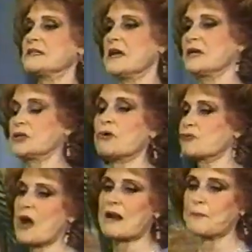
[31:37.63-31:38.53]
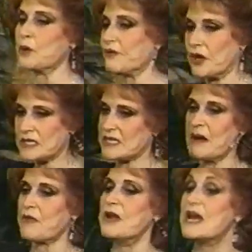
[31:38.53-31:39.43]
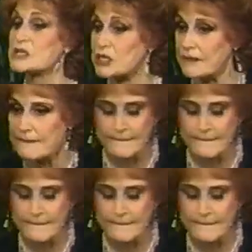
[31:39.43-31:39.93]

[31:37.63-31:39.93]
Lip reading: sake, don't try to prove it on some other nation.